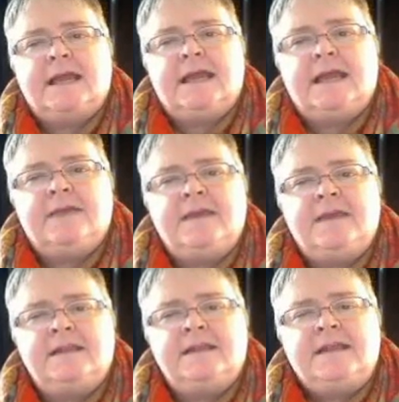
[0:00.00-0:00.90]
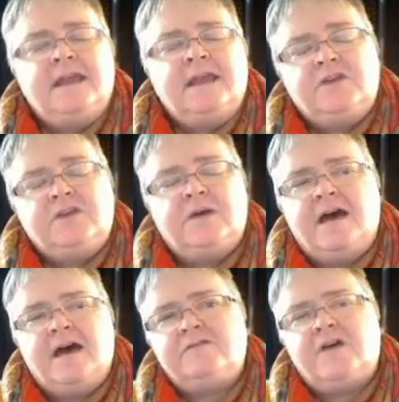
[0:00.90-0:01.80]
And then if you
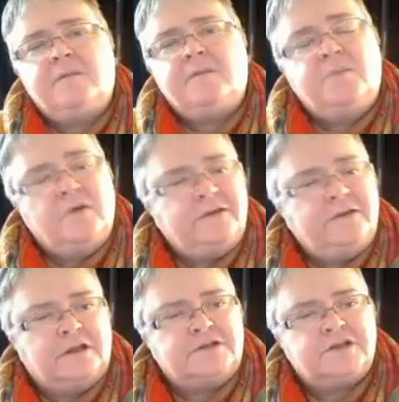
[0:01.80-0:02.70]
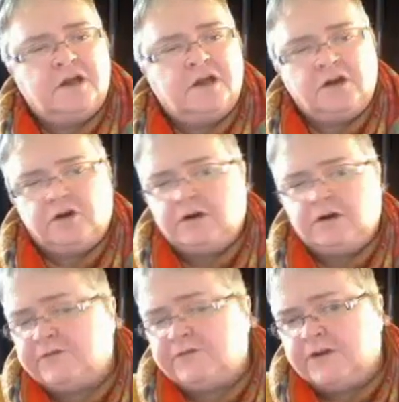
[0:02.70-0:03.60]
have a boyfriend, a
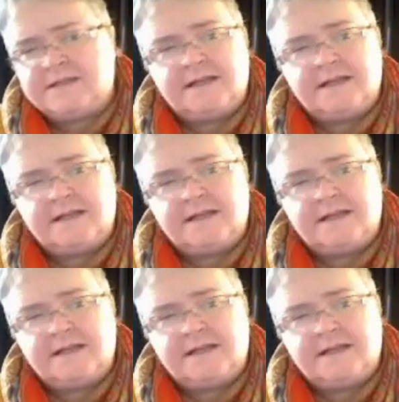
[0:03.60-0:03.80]
girlfriend, a